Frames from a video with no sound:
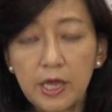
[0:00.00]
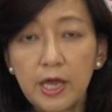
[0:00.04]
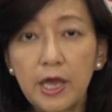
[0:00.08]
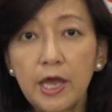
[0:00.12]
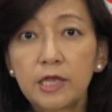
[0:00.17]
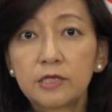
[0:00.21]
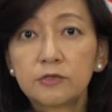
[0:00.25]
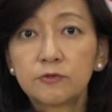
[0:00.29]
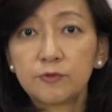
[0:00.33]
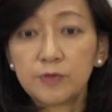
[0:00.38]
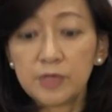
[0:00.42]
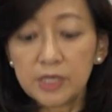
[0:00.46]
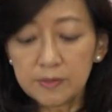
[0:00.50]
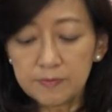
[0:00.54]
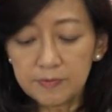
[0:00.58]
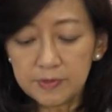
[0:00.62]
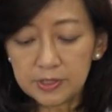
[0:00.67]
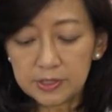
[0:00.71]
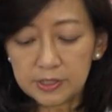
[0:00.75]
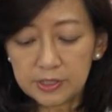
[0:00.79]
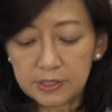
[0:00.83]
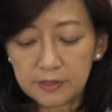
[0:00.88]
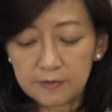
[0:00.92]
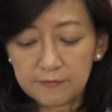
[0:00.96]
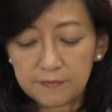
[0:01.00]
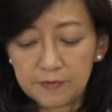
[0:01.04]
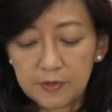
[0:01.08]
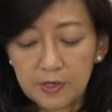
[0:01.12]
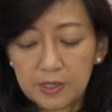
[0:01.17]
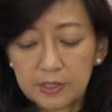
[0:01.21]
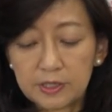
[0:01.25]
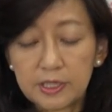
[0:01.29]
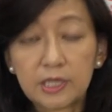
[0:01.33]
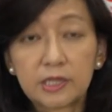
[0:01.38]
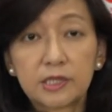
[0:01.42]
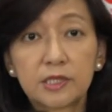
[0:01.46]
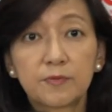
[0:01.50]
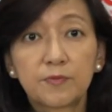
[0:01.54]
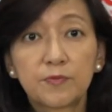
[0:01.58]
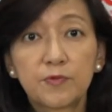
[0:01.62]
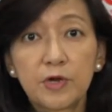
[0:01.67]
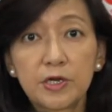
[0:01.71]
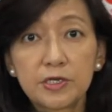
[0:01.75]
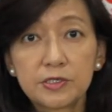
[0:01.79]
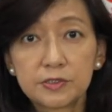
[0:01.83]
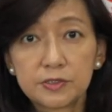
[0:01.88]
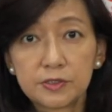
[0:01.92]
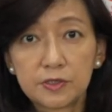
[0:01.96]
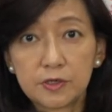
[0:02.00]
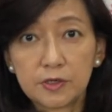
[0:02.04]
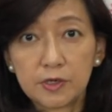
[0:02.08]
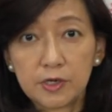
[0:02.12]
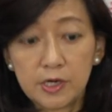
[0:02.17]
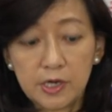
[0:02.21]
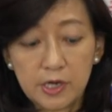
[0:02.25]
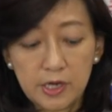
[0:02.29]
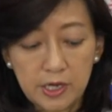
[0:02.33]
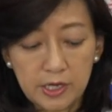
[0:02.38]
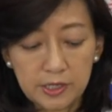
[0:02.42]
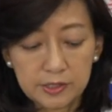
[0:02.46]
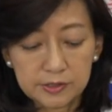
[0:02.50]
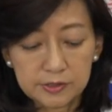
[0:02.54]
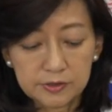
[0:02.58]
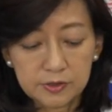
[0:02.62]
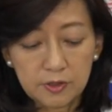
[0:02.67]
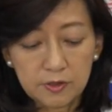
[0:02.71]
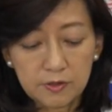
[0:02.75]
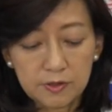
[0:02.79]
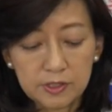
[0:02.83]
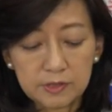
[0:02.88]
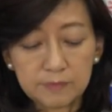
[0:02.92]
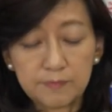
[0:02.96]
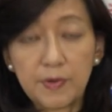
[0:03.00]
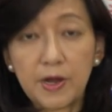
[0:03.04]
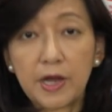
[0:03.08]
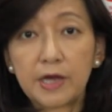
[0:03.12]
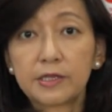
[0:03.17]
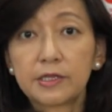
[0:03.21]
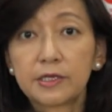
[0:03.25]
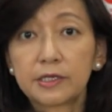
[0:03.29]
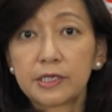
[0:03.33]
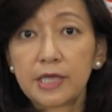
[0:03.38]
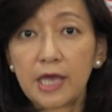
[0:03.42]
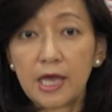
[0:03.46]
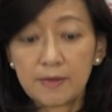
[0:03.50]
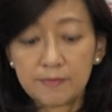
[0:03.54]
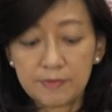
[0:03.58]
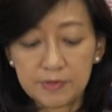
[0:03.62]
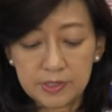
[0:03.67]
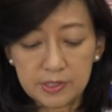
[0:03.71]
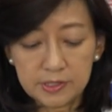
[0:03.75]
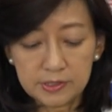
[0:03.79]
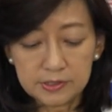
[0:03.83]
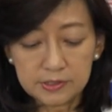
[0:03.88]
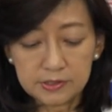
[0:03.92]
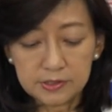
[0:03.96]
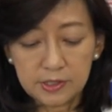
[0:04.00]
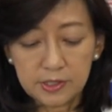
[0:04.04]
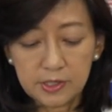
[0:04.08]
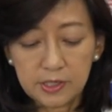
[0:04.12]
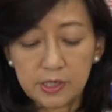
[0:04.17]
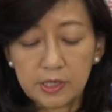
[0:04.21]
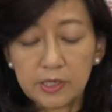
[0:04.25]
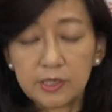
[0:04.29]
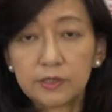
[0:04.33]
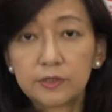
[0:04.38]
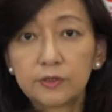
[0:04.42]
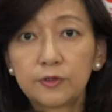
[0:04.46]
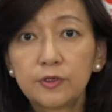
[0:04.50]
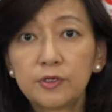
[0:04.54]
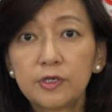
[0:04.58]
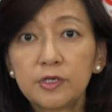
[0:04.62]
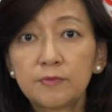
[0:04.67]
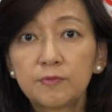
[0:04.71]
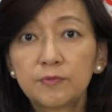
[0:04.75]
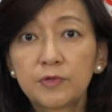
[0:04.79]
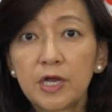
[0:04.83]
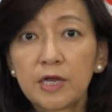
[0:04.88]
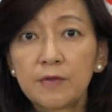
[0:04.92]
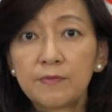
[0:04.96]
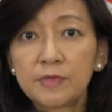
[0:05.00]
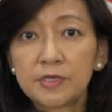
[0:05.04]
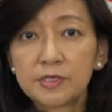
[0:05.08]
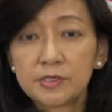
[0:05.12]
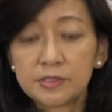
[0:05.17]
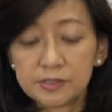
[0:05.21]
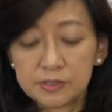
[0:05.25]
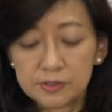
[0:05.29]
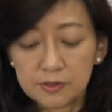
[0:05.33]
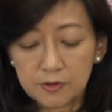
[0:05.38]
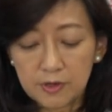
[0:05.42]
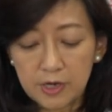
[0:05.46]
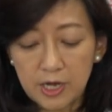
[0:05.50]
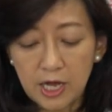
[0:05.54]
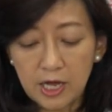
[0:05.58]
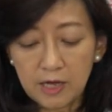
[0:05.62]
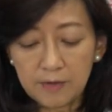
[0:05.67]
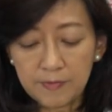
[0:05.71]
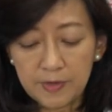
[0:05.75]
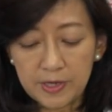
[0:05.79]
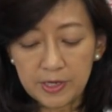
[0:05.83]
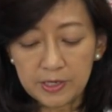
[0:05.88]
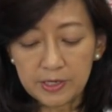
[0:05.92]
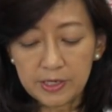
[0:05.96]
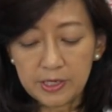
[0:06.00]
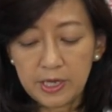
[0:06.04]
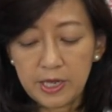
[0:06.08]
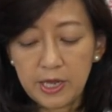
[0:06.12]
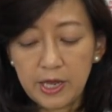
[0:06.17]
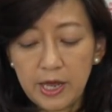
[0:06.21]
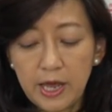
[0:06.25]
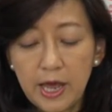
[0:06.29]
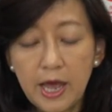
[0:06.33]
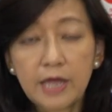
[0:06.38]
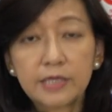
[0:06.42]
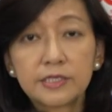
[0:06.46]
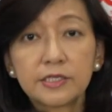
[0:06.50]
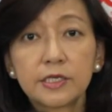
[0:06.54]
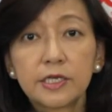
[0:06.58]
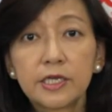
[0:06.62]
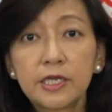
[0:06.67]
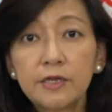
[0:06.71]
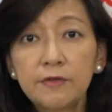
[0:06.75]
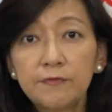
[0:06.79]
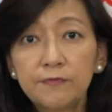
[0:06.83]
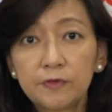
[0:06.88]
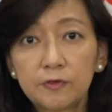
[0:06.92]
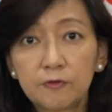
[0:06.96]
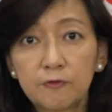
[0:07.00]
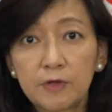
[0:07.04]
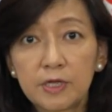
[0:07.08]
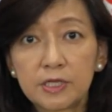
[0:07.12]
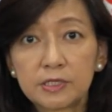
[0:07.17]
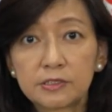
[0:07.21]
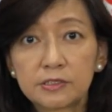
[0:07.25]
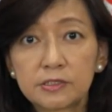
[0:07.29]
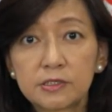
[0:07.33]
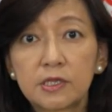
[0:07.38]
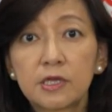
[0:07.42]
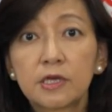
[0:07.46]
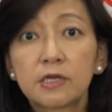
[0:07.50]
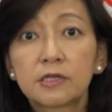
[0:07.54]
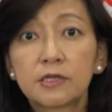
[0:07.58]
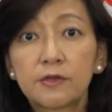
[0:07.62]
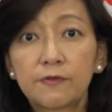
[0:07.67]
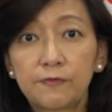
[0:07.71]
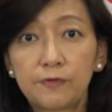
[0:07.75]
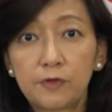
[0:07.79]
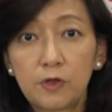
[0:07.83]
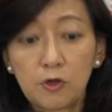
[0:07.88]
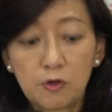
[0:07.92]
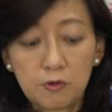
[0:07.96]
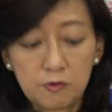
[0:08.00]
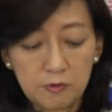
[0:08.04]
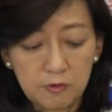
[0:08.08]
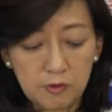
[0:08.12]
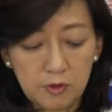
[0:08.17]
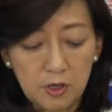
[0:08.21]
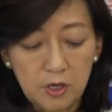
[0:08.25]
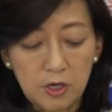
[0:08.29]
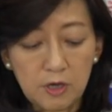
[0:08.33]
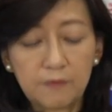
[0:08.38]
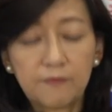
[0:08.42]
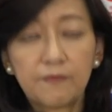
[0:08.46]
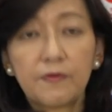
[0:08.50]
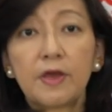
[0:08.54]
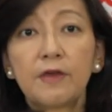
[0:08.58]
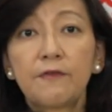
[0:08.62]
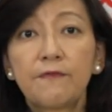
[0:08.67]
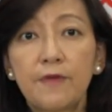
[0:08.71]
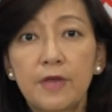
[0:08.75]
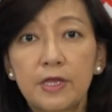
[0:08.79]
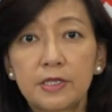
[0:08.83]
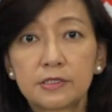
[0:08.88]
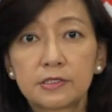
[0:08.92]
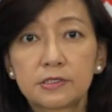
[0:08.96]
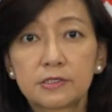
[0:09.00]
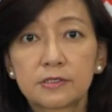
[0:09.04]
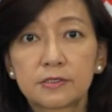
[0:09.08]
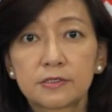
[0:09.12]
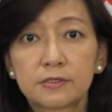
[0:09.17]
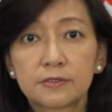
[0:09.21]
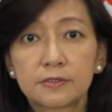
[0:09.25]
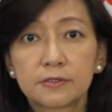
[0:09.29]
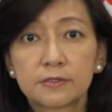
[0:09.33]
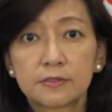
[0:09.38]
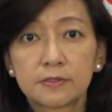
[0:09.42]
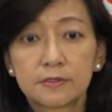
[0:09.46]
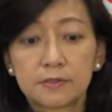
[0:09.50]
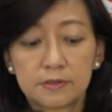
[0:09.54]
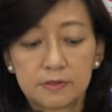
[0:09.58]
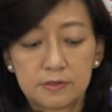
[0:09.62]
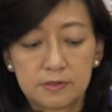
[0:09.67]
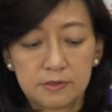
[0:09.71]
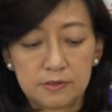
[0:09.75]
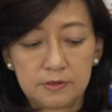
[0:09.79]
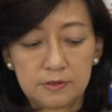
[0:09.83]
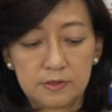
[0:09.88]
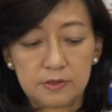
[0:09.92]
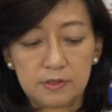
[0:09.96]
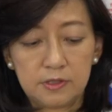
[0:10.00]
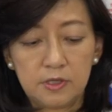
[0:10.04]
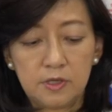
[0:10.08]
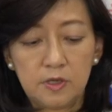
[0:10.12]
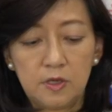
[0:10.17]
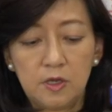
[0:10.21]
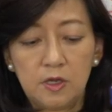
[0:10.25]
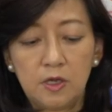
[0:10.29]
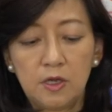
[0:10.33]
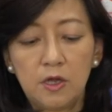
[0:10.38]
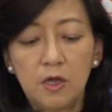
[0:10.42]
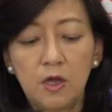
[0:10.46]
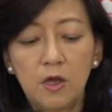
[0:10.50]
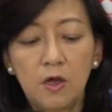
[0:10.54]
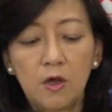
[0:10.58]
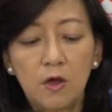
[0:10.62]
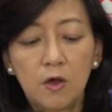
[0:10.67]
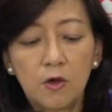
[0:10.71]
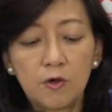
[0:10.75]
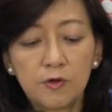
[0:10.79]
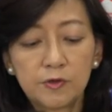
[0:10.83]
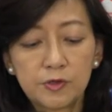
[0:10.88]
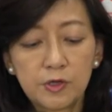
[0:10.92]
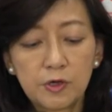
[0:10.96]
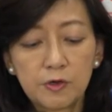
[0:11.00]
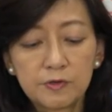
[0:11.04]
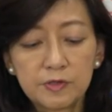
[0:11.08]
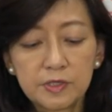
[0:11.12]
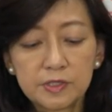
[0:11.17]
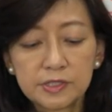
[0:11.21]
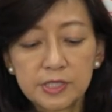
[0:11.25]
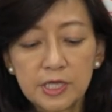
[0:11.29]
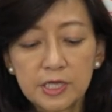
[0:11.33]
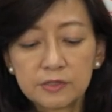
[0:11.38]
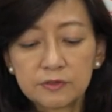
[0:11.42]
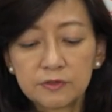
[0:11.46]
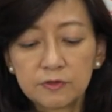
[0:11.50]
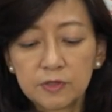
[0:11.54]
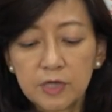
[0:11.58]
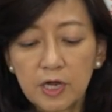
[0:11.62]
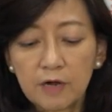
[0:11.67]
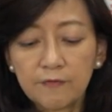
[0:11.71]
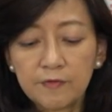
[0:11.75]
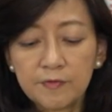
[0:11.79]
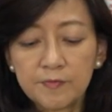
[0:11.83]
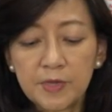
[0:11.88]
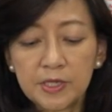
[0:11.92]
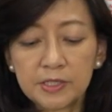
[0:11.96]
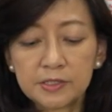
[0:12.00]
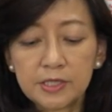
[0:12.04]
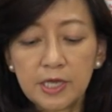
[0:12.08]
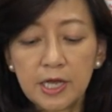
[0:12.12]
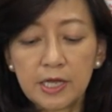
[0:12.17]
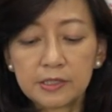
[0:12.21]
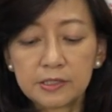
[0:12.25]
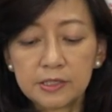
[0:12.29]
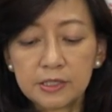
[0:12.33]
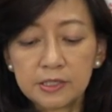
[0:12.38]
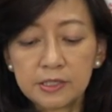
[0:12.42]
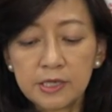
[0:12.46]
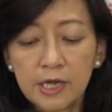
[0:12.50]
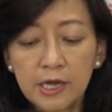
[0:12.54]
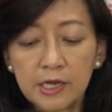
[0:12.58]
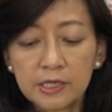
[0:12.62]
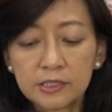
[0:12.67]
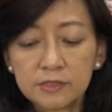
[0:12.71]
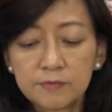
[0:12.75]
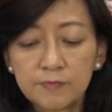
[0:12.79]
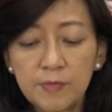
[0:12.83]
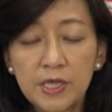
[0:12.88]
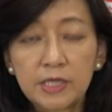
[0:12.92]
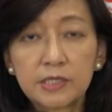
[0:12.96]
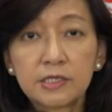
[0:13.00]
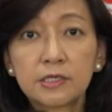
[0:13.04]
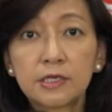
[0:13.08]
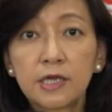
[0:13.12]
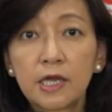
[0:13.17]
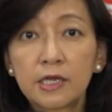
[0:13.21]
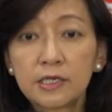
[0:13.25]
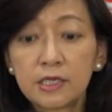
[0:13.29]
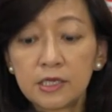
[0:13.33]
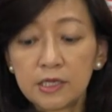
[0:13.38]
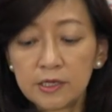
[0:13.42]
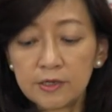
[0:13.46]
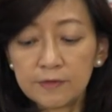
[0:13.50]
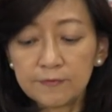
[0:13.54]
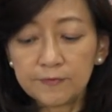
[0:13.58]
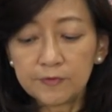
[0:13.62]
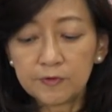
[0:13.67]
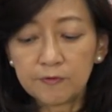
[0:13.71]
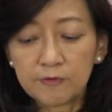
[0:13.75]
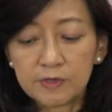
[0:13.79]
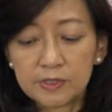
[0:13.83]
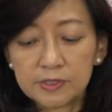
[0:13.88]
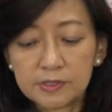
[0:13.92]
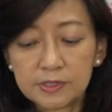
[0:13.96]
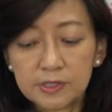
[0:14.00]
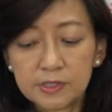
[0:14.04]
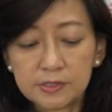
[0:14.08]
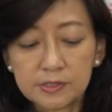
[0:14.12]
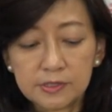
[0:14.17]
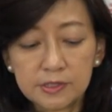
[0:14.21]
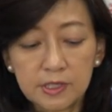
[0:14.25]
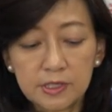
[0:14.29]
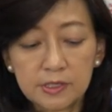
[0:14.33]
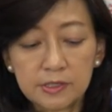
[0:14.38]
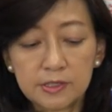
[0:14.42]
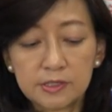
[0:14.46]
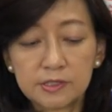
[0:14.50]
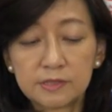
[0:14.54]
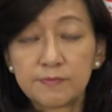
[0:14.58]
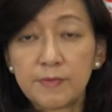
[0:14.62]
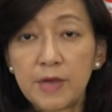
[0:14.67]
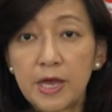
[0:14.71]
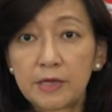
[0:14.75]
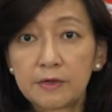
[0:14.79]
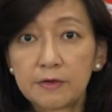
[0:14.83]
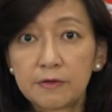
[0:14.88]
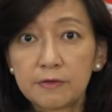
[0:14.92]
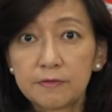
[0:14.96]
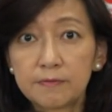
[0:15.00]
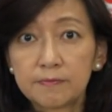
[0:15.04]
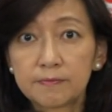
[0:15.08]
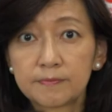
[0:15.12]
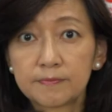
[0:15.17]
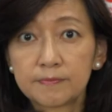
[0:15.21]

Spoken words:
and we believe that the pressure exerted by the cabinet, including Prime Minister Abe, had influenced the flow of events.Although the central government had denied making any influences in this matter,